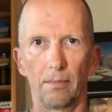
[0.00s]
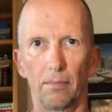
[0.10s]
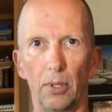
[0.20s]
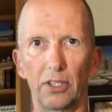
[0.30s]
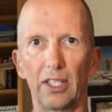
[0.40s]

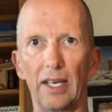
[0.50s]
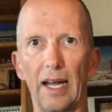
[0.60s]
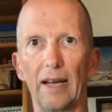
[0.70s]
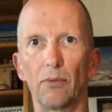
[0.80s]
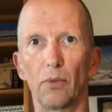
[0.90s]
puts it
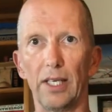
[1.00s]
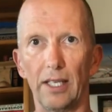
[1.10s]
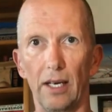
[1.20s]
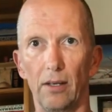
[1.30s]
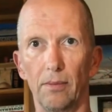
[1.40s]
at
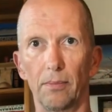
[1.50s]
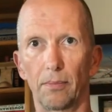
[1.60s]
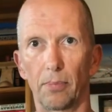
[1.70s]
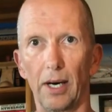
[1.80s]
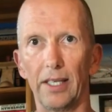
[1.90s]
retail
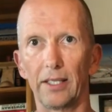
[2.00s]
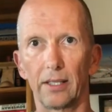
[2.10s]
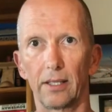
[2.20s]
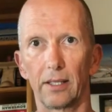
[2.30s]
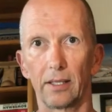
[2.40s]
price,
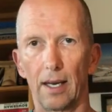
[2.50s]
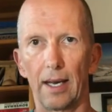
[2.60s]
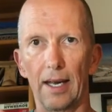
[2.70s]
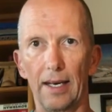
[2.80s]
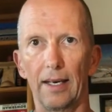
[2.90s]

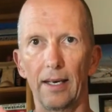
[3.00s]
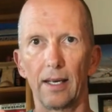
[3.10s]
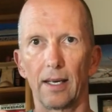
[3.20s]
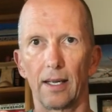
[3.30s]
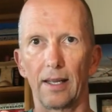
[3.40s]
and
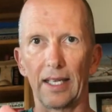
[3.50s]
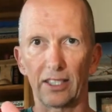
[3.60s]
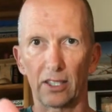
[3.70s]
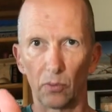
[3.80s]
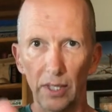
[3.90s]
that's
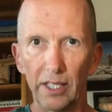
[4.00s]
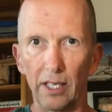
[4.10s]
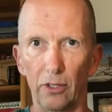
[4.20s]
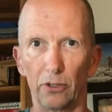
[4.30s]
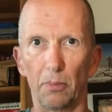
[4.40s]
the
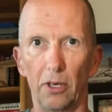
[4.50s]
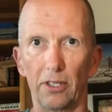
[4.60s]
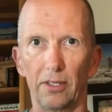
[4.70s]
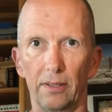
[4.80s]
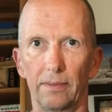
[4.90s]
retailer's
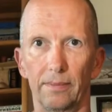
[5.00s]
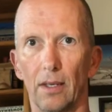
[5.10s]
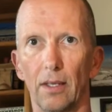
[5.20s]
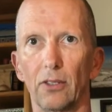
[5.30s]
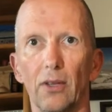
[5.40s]
margin.
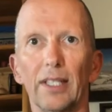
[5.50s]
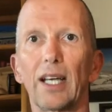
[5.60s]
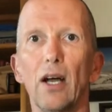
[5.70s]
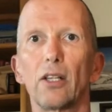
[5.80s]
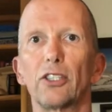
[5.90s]
So that's
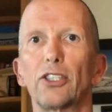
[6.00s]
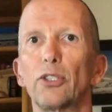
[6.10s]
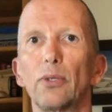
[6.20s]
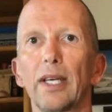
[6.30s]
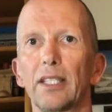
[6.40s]
how the
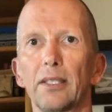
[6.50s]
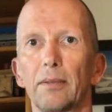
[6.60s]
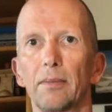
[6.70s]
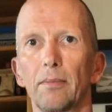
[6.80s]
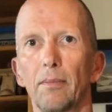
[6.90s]
shoe gets
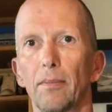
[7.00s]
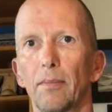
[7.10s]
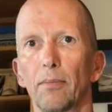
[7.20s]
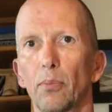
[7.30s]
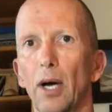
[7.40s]

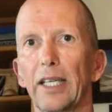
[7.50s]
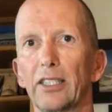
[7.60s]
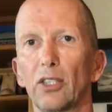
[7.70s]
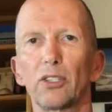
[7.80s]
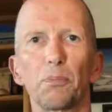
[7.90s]
priced.
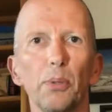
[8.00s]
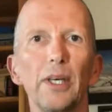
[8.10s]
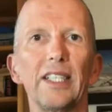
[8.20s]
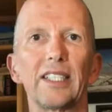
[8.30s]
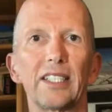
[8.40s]
So it's
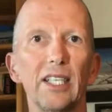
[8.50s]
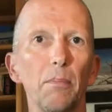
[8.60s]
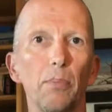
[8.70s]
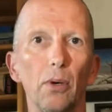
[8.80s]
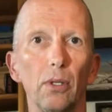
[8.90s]
pretty
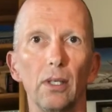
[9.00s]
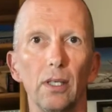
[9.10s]
simple.